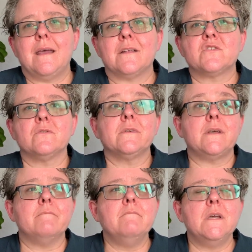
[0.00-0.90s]
And
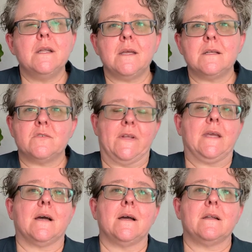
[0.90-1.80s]
certainly admitting to any
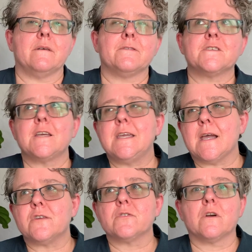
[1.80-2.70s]
kind of
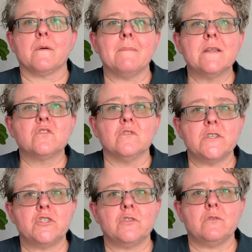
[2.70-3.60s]
psychiatric or mental
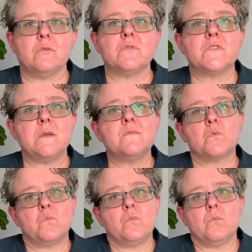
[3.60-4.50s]
issue seems
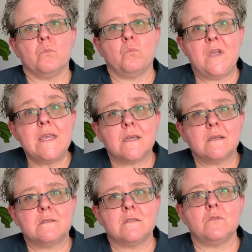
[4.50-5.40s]

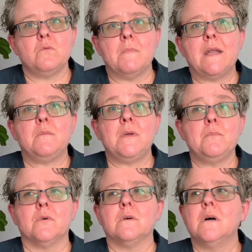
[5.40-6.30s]
weak to many
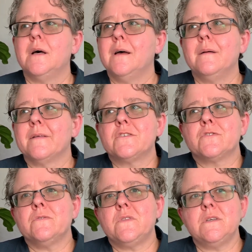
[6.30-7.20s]
people. The
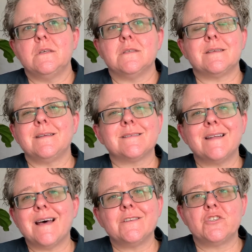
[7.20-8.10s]
truth is, it's
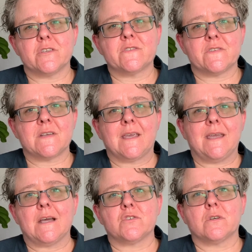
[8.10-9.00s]
not just a
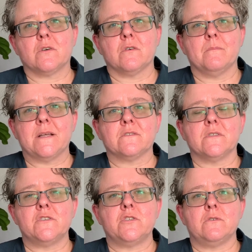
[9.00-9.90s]
psychiatric or mental
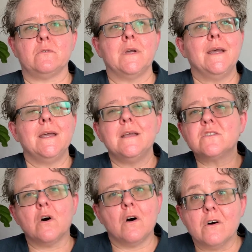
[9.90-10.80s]
issue.
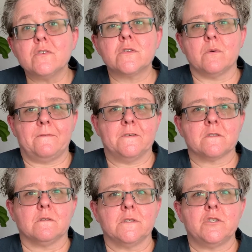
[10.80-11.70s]
It's also a
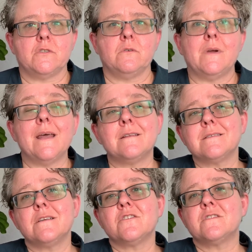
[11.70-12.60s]
physical issue. And it's
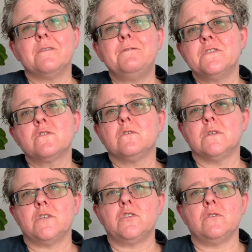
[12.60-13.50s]
not just a physical
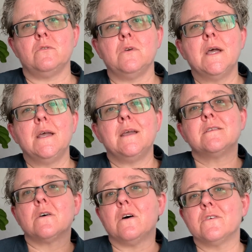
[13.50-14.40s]
issue.
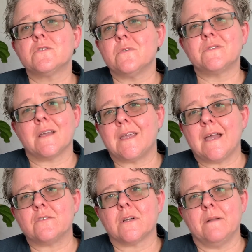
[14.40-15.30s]
It's also a
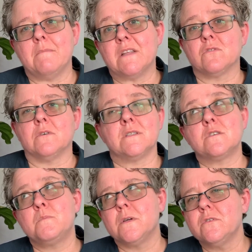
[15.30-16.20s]
psychiatric and mental and
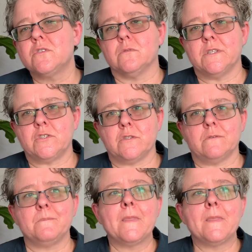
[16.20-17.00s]
spiritual issue.